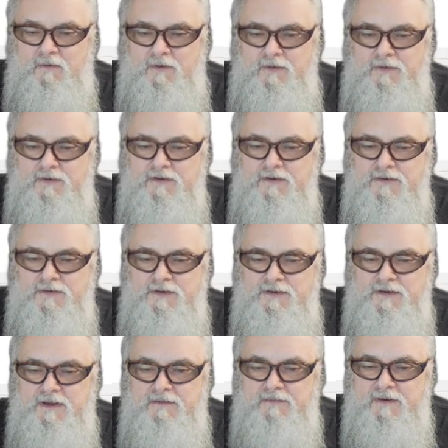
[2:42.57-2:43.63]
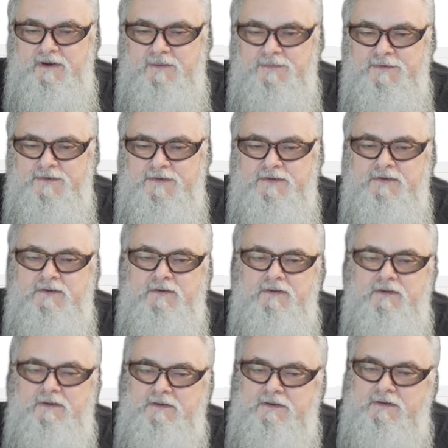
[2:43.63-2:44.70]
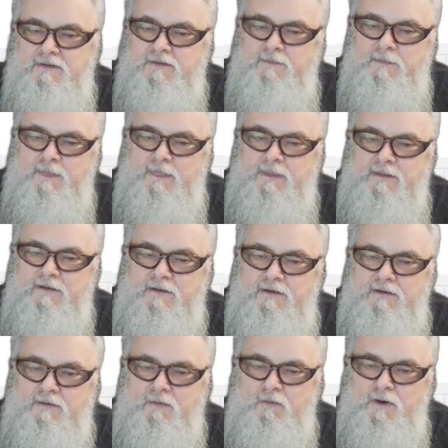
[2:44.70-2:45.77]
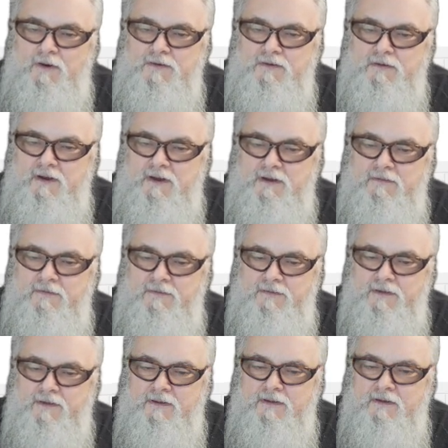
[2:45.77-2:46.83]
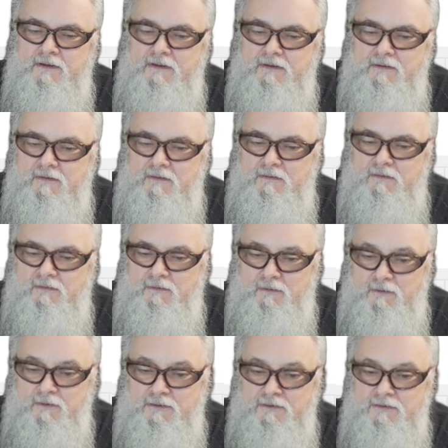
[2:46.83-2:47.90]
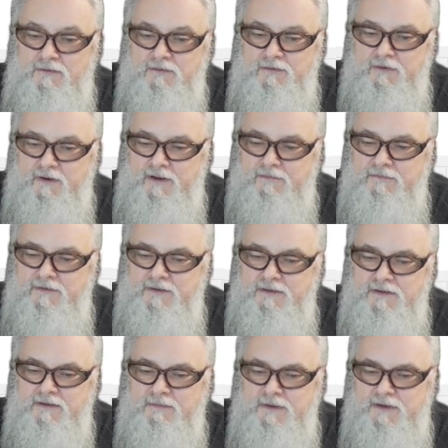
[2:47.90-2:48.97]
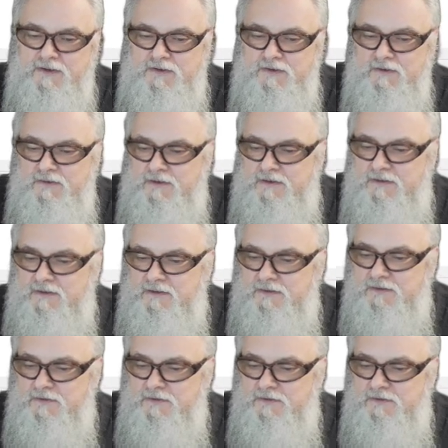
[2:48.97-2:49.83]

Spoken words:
Whether you're using DevOps, OneDrive, or Google Drive, you need to make sure that the